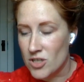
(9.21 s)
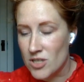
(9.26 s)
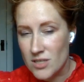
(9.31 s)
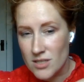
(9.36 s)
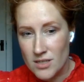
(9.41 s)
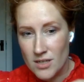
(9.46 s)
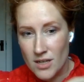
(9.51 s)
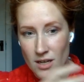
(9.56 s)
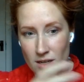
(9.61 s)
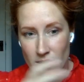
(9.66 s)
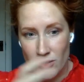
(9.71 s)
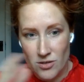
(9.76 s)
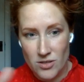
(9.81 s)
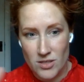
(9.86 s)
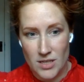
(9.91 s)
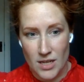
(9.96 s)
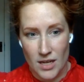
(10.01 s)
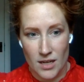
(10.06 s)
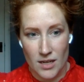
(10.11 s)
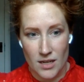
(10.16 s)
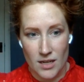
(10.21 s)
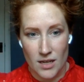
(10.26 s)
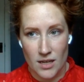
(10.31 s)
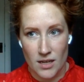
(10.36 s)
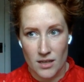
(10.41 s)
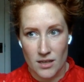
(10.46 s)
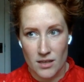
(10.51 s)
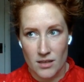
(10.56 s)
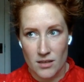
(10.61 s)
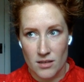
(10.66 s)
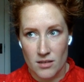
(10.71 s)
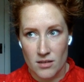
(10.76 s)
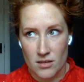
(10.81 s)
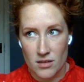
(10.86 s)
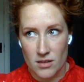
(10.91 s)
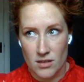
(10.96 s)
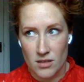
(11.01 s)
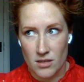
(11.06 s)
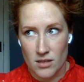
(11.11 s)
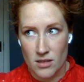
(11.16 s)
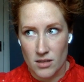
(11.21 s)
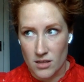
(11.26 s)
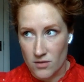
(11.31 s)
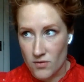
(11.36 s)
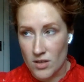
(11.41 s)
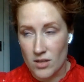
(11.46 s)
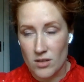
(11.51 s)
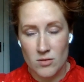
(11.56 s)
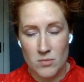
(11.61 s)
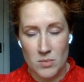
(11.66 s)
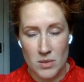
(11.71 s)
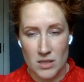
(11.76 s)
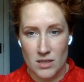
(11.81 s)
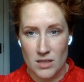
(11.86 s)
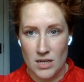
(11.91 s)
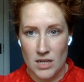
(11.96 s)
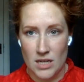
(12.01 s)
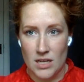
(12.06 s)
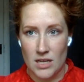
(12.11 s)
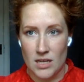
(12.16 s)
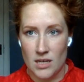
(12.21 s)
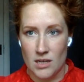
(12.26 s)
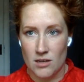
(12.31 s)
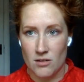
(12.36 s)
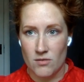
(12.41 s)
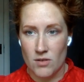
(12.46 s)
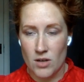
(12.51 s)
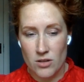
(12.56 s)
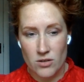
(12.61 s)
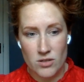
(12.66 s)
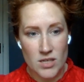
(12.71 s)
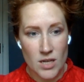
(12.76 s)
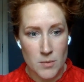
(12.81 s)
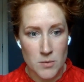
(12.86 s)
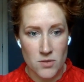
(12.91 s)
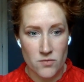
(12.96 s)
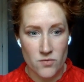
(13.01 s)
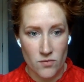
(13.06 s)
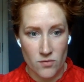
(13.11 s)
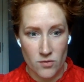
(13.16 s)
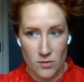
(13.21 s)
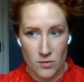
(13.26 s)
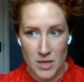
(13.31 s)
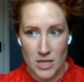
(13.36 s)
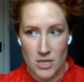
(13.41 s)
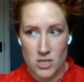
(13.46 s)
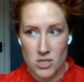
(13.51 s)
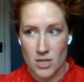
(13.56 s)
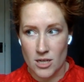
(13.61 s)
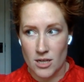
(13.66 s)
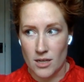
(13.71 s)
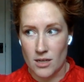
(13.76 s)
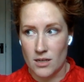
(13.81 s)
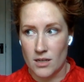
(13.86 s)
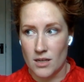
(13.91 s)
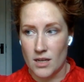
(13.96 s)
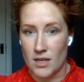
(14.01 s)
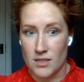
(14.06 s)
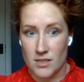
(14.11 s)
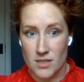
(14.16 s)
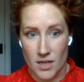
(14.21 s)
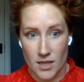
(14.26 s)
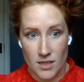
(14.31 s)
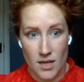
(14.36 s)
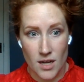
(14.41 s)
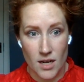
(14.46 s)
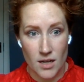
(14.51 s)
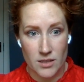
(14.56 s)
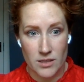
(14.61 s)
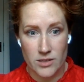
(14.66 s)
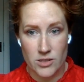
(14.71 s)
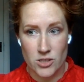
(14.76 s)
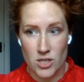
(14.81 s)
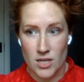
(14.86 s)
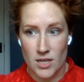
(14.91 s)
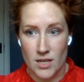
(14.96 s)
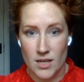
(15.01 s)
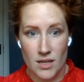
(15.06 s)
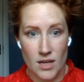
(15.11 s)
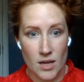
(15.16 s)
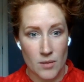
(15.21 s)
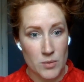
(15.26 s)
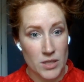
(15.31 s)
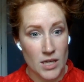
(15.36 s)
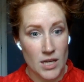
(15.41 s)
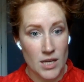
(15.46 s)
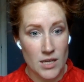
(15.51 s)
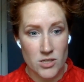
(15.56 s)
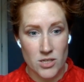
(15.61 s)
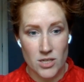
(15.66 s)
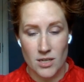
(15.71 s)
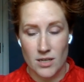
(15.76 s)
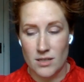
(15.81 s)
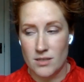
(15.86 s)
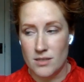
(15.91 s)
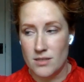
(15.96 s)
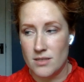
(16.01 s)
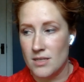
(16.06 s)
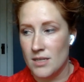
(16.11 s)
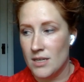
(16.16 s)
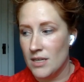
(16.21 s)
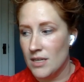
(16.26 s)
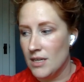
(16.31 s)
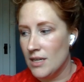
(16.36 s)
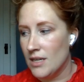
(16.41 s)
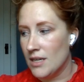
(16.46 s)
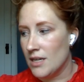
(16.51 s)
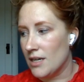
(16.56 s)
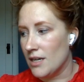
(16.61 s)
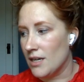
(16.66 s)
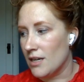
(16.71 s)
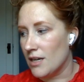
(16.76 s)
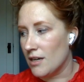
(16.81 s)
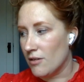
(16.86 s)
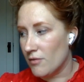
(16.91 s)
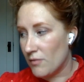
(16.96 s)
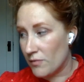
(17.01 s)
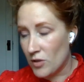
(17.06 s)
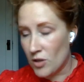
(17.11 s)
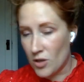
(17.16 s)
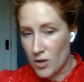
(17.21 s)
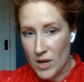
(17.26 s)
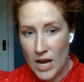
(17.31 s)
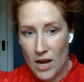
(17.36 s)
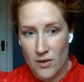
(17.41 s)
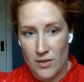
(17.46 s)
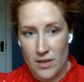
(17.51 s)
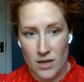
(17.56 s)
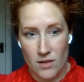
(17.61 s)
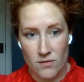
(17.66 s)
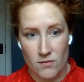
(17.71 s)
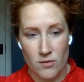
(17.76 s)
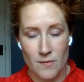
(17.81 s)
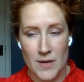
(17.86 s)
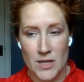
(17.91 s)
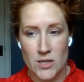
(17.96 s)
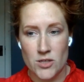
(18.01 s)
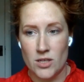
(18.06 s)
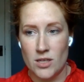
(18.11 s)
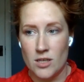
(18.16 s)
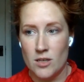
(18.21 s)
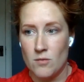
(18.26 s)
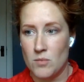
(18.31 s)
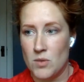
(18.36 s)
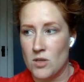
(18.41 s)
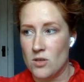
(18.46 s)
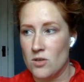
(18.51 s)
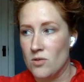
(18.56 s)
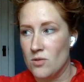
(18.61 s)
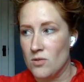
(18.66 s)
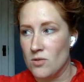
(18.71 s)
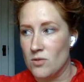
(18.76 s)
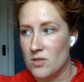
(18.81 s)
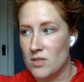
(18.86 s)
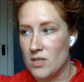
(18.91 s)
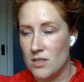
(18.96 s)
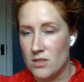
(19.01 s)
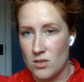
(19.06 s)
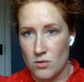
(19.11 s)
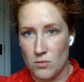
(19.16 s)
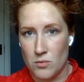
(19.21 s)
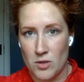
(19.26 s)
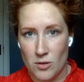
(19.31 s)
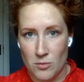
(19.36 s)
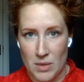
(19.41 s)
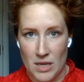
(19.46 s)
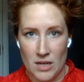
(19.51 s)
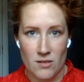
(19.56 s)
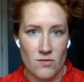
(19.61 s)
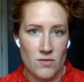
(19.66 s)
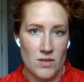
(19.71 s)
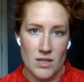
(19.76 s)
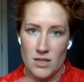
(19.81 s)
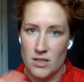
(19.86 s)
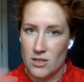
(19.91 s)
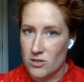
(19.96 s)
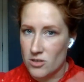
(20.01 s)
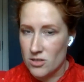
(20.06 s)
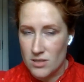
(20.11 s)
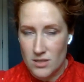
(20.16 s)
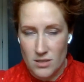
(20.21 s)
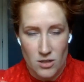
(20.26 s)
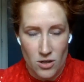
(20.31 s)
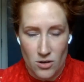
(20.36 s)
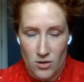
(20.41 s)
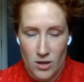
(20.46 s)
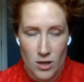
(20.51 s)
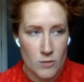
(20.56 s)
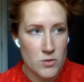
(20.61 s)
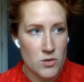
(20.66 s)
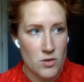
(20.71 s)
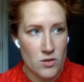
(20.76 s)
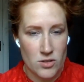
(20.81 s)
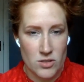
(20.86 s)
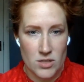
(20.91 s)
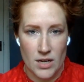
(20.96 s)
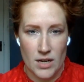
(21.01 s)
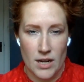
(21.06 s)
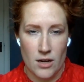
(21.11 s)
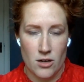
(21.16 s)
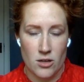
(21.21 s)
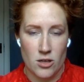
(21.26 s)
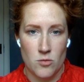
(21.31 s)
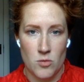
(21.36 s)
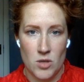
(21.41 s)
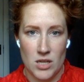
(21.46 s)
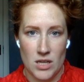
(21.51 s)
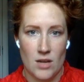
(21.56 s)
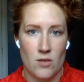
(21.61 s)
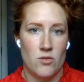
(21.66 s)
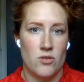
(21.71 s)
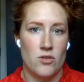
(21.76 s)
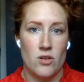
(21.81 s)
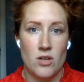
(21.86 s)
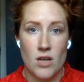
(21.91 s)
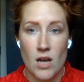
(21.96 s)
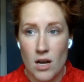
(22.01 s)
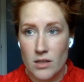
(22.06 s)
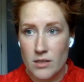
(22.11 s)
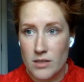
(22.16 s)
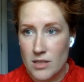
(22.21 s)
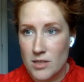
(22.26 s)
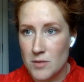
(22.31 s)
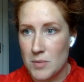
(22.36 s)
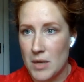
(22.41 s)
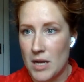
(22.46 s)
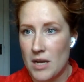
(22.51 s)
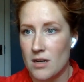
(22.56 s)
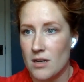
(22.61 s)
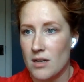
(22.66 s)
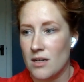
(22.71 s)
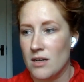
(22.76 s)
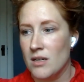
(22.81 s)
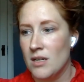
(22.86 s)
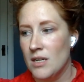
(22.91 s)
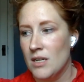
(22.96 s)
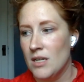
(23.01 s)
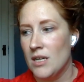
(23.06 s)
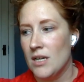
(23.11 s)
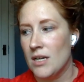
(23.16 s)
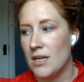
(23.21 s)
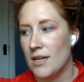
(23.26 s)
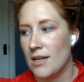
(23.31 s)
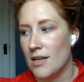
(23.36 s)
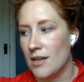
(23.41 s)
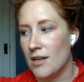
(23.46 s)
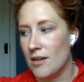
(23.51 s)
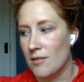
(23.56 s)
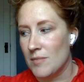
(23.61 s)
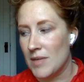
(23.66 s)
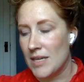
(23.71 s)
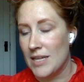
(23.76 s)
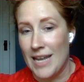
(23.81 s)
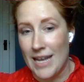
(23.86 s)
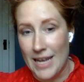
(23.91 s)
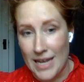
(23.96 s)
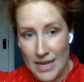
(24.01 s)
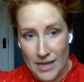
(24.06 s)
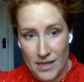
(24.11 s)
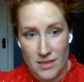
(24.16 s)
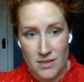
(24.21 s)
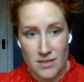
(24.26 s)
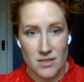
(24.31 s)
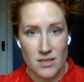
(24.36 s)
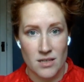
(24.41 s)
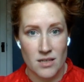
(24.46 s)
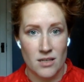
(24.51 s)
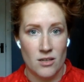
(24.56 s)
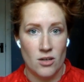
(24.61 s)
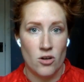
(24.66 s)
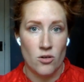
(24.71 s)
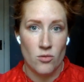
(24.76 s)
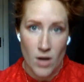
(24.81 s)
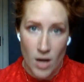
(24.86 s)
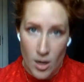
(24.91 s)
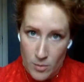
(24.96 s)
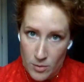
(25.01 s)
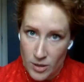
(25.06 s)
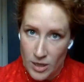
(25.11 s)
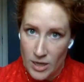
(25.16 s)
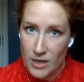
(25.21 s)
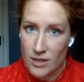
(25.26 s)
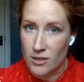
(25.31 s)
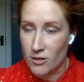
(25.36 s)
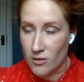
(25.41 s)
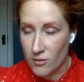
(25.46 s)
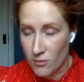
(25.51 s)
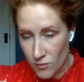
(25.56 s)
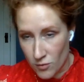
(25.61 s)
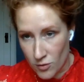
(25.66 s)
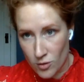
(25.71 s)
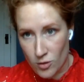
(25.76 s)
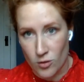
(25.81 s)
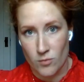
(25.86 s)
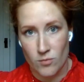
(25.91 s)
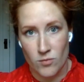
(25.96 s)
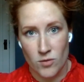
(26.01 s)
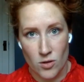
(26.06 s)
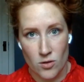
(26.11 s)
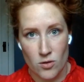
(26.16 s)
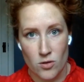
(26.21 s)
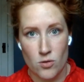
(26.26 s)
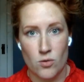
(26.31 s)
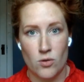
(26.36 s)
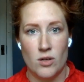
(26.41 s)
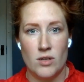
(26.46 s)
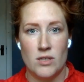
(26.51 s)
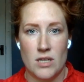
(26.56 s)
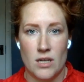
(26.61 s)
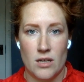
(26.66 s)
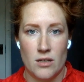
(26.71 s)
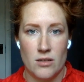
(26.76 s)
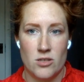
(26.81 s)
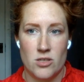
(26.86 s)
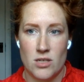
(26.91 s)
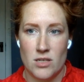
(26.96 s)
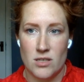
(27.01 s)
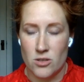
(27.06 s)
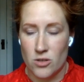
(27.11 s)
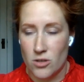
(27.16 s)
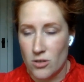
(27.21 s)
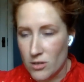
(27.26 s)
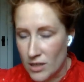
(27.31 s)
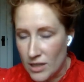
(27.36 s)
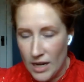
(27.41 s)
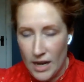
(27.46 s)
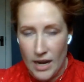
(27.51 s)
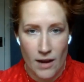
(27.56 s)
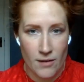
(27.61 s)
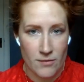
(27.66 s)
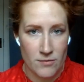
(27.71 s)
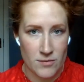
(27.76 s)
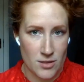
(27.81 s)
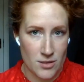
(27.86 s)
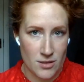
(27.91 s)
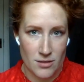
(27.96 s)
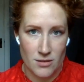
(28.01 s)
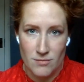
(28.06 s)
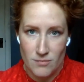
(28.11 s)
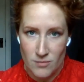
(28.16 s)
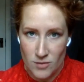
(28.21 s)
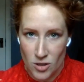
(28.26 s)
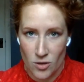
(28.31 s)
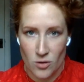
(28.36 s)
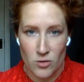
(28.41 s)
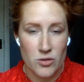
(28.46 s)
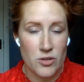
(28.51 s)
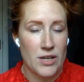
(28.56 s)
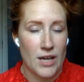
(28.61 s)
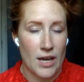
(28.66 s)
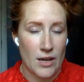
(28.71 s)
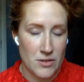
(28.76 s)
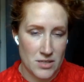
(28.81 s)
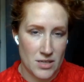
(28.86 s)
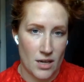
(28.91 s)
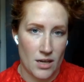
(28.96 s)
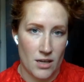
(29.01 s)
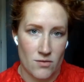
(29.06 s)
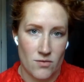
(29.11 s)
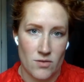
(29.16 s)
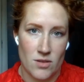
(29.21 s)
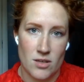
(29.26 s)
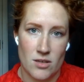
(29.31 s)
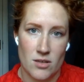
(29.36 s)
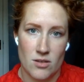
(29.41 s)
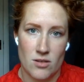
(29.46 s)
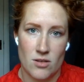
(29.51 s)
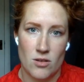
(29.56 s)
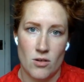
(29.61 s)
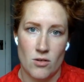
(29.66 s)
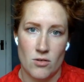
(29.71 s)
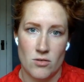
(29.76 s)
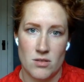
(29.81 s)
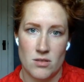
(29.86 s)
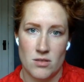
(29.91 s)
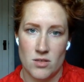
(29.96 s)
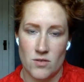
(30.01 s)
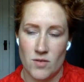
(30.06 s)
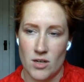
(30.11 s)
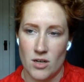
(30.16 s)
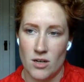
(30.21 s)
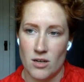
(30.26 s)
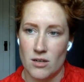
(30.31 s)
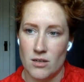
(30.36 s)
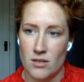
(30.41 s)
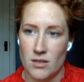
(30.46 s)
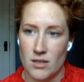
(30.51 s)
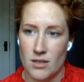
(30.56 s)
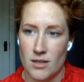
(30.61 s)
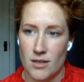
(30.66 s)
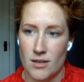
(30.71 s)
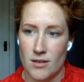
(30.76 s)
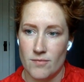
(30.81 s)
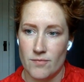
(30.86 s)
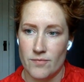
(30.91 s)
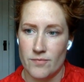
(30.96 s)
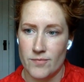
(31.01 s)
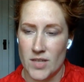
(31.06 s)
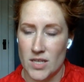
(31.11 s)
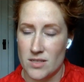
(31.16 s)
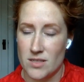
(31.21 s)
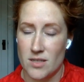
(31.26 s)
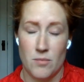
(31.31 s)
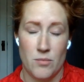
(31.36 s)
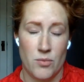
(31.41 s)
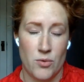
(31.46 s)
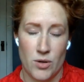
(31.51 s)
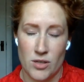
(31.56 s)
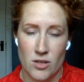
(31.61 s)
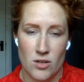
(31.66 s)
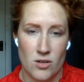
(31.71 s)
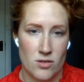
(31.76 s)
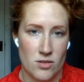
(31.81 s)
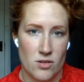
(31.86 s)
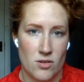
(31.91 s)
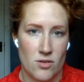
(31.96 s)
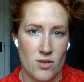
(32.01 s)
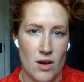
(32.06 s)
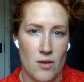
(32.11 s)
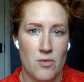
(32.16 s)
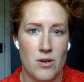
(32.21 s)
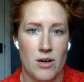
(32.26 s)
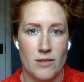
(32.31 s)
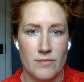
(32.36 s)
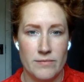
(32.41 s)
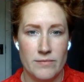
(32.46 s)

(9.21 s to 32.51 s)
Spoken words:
Just understanding the availability of other types of information and technology and applications of how that information can be used is the real benefit. It just helps you understand how to communicate with your colleagues better, enhance and corroborate and confirm your intelligence. You're going to have to look outside of the OSINT sphere at some point to do that